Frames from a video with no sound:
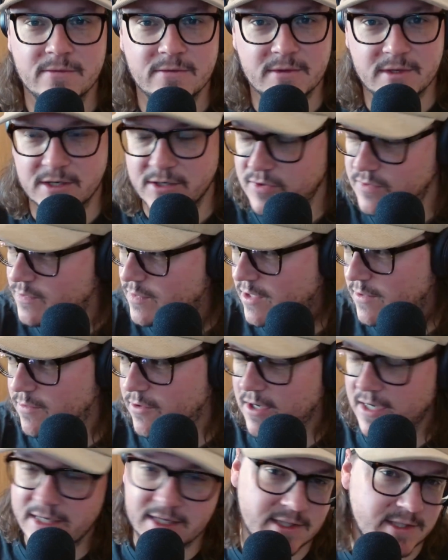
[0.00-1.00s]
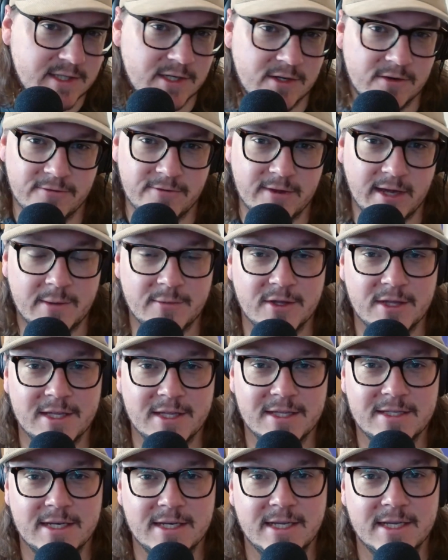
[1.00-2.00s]
There's people I consider family
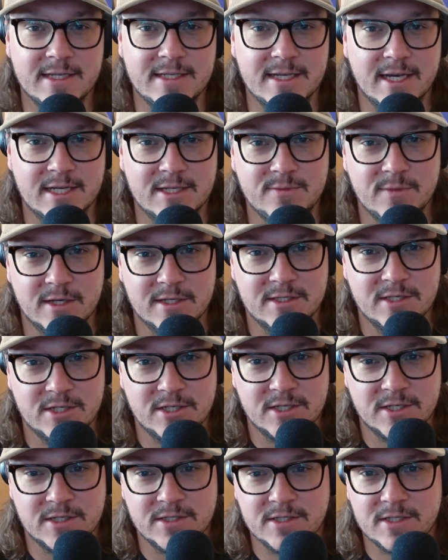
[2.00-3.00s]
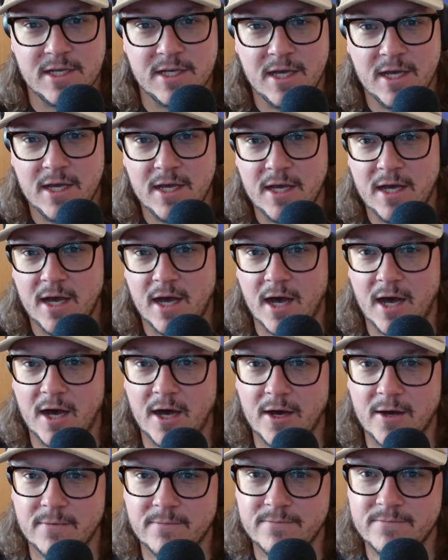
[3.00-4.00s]
that didn't get text messages.
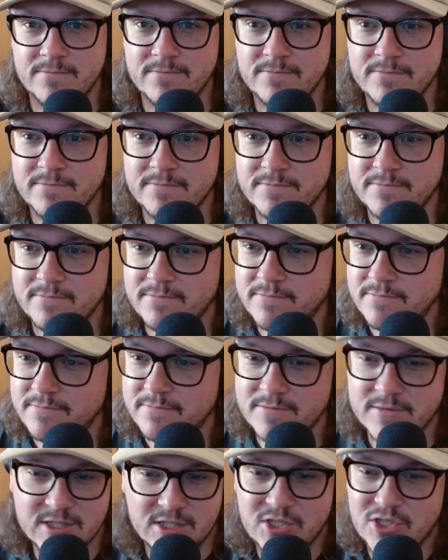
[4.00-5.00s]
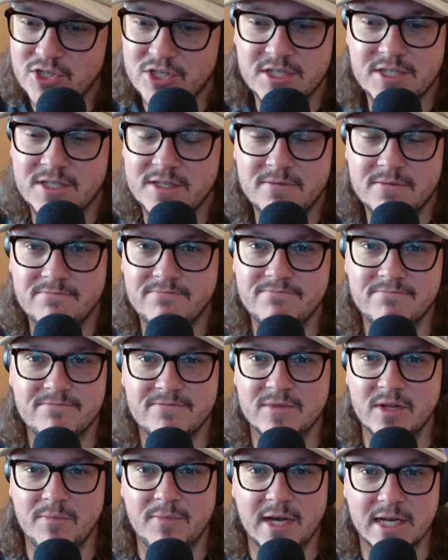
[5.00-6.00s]
Um, this is just
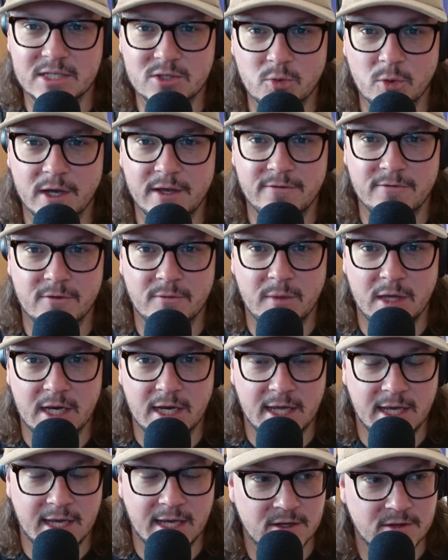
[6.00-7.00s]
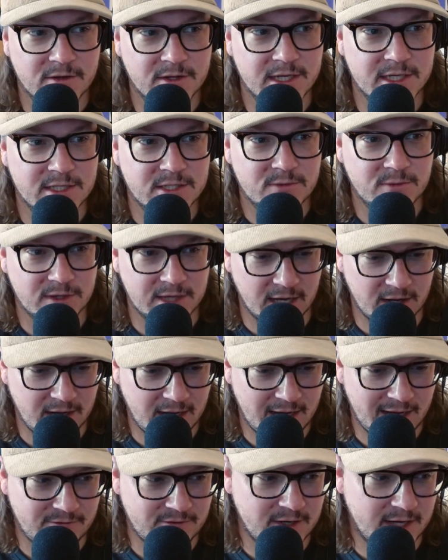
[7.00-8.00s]
the best way for me to handle this without
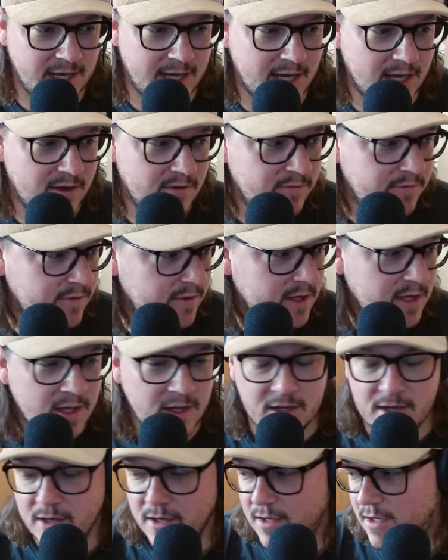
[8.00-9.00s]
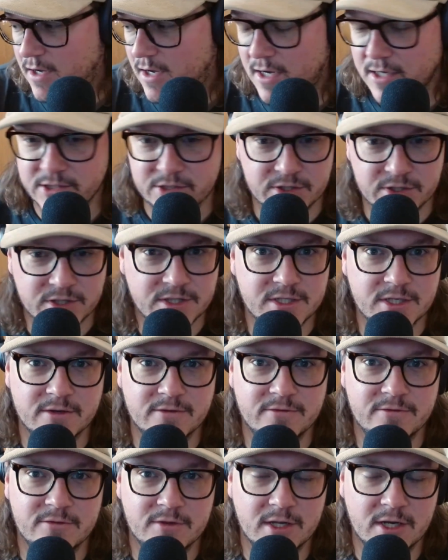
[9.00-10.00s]
having to have hundreds
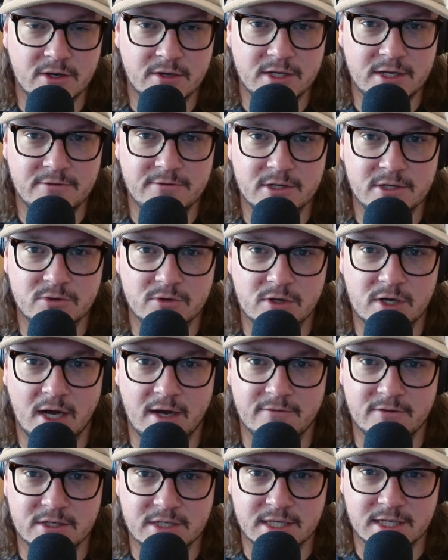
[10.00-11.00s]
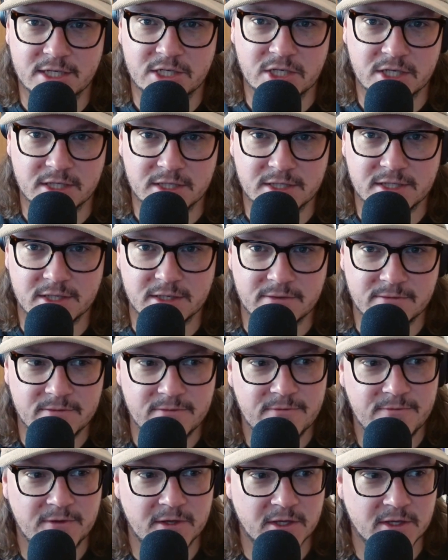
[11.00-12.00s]
of little individual conversations and
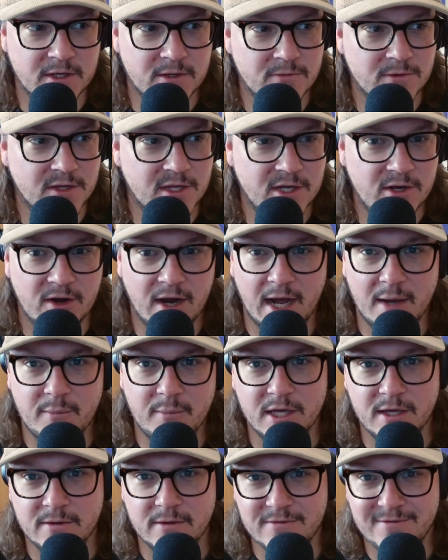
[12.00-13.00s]
feeling really crappy.